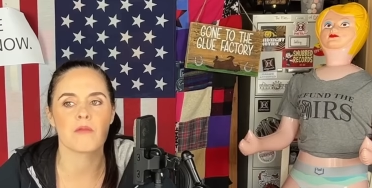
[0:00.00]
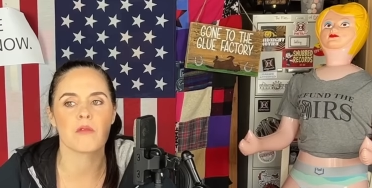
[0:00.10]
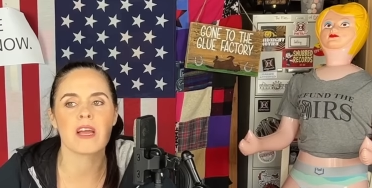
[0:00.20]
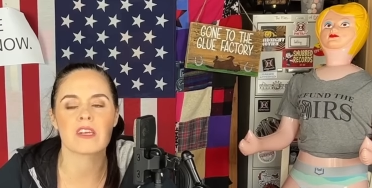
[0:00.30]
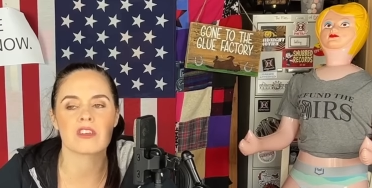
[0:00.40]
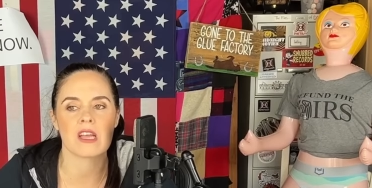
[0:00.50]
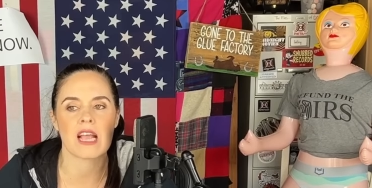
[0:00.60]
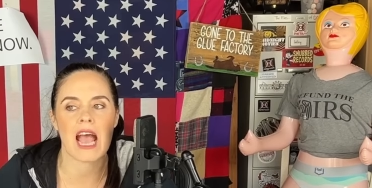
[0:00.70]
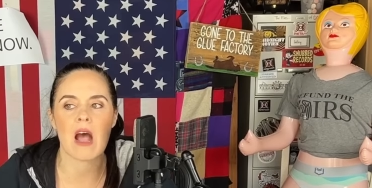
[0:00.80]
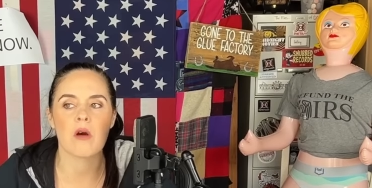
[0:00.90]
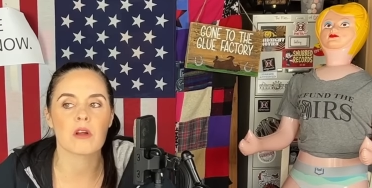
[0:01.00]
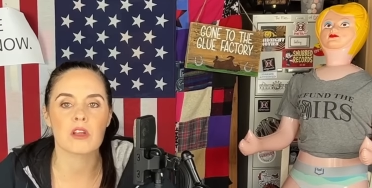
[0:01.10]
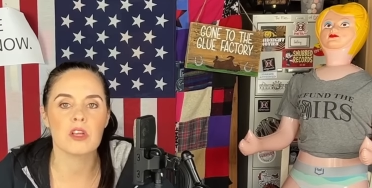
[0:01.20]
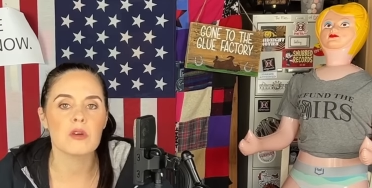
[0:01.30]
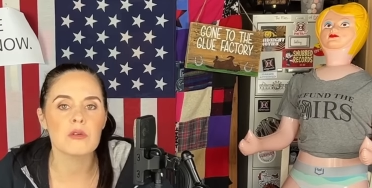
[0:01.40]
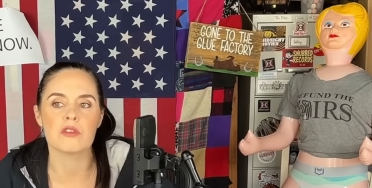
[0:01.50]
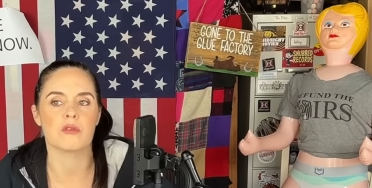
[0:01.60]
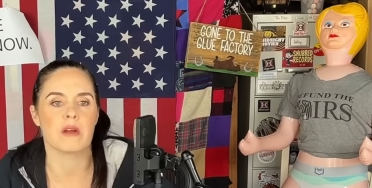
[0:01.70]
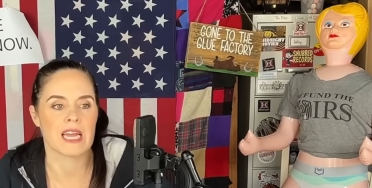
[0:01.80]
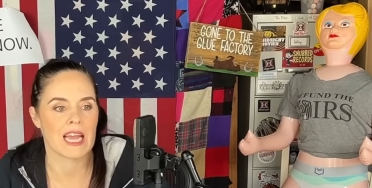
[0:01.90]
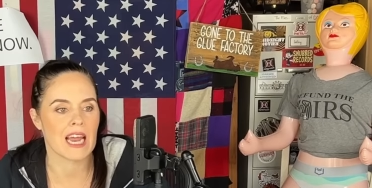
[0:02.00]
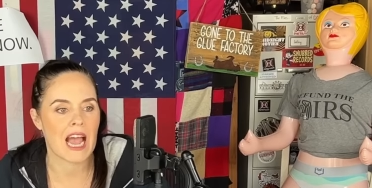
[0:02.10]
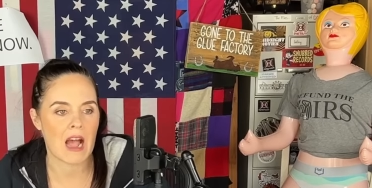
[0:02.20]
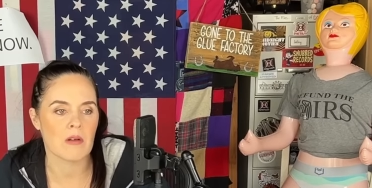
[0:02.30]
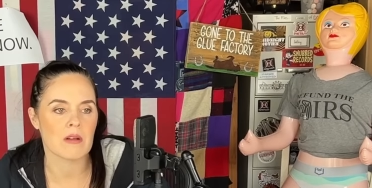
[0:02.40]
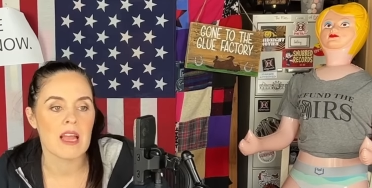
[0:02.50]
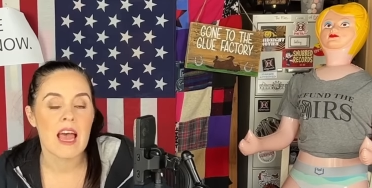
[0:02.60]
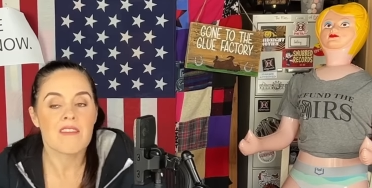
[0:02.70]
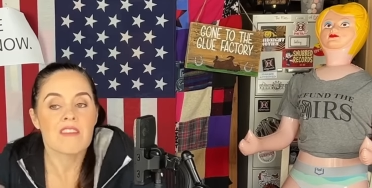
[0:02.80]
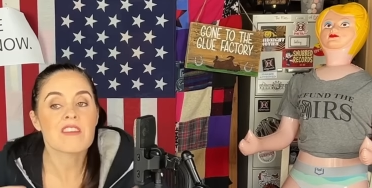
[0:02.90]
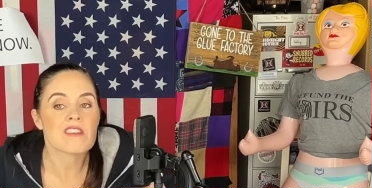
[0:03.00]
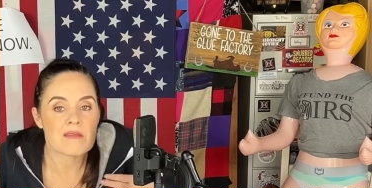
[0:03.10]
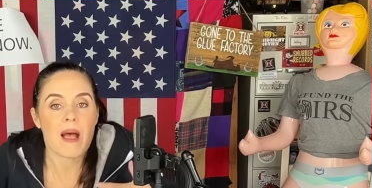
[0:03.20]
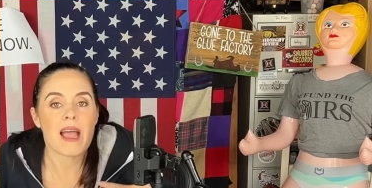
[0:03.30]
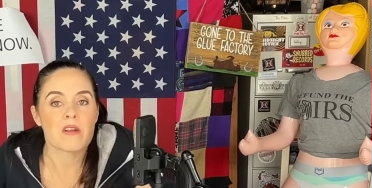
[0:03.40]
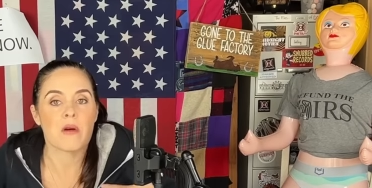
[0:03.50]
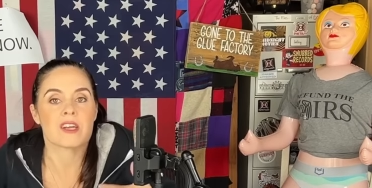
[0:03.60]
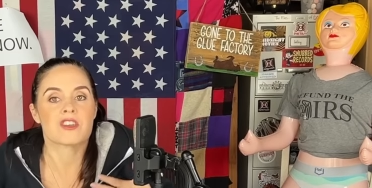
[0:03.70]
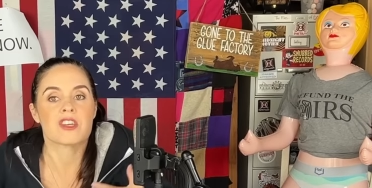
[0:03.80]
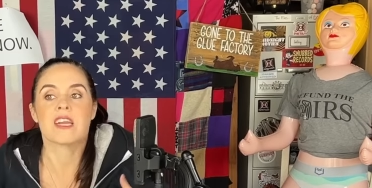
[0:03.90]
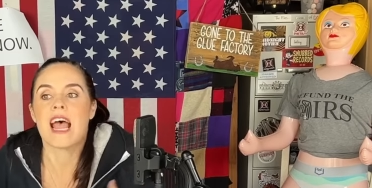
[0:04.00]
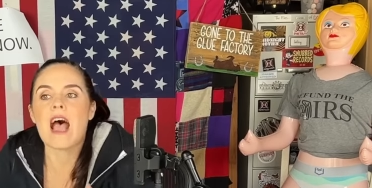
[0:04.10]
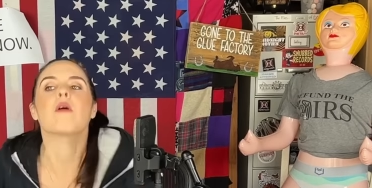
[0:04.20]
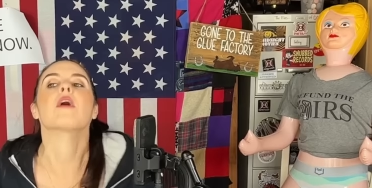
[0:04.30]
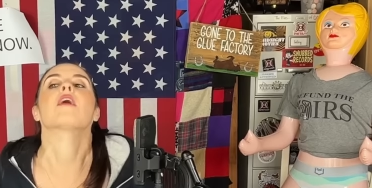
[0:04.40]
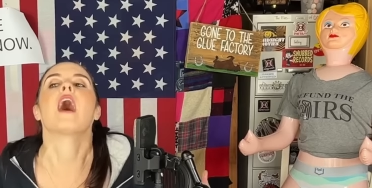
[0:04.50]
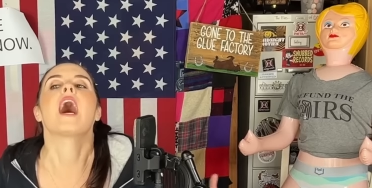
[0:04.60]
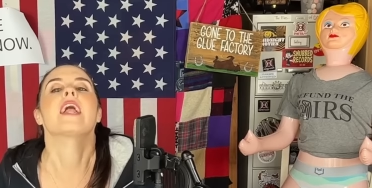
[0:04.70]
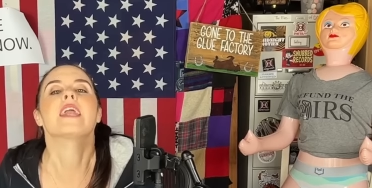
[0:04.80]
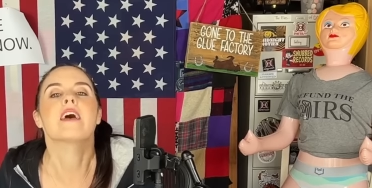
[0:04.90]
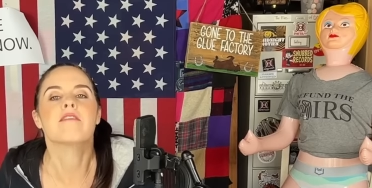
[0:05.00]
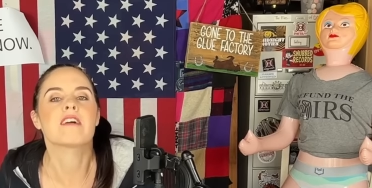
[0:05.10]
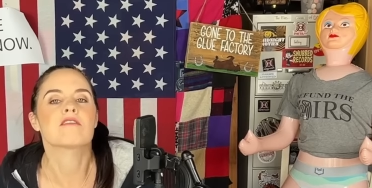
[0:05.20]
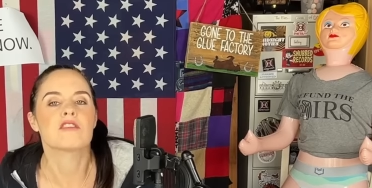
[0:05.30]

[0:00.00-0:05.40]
Speaker 1: rich, like, how are you doing it? How? And this is my question. How are any of us